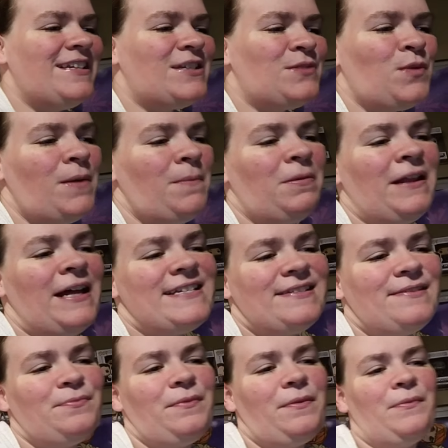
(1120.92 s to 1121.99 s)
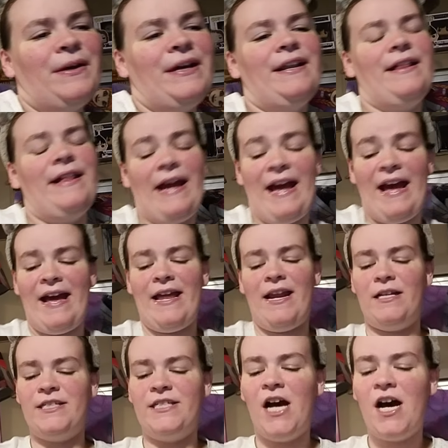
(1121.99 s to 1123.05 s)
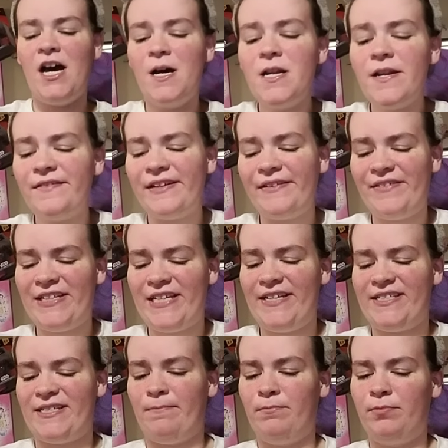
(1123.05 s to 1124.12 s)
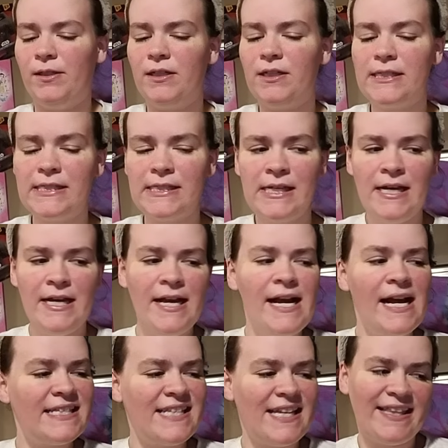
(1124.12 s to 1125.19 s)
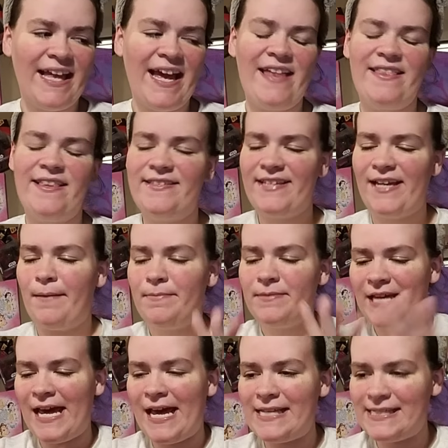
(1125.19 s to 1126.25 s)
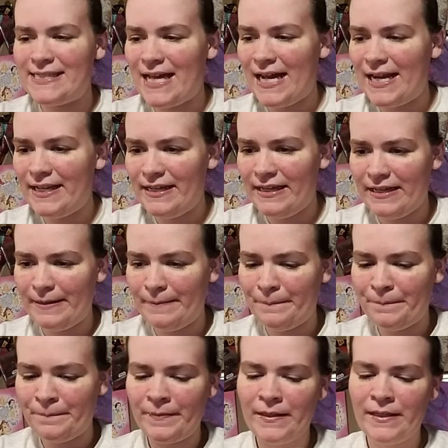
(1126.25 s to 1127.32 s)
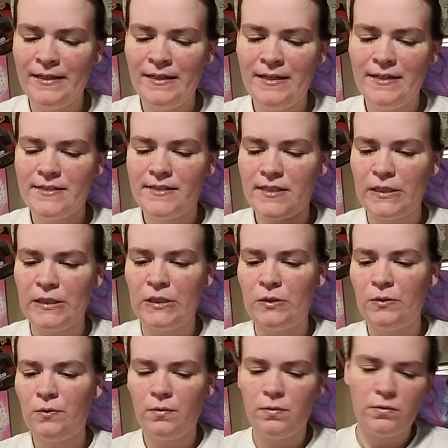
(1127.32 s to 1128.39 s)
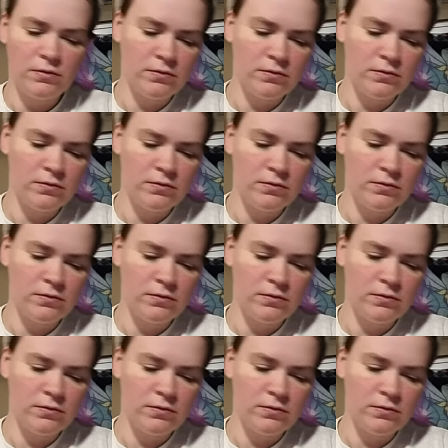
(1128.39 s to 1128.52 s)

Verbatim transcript: this one place we went, they had a ton of DVDs and books. It's like they had the same taste I did. So,